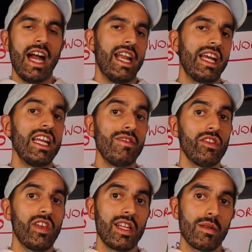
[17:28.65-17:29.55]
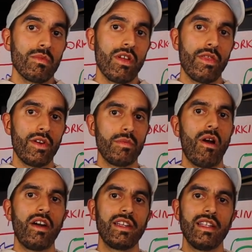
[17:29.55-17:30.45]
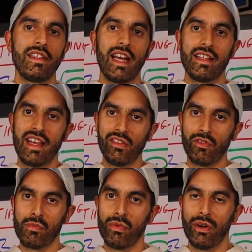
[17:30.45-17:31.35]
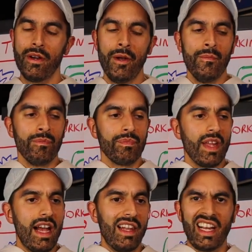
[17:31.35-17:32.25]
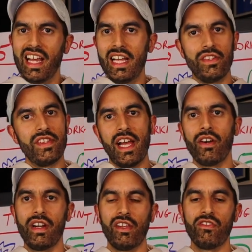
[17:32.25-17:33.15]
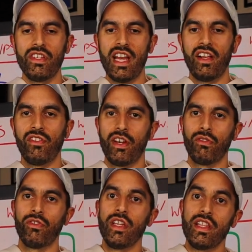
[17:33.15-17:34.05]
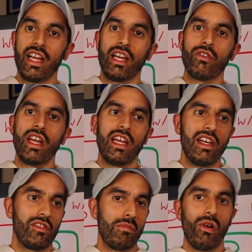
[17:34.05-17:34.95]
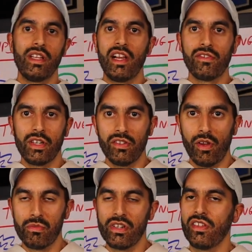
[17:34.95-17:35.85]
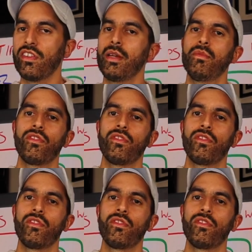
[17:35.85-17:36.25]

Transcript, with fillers: And I can even send them to a third party to get a test report uh, like an Intertek or an SGS, and I'll see like, okay, is the polyester consumption the same?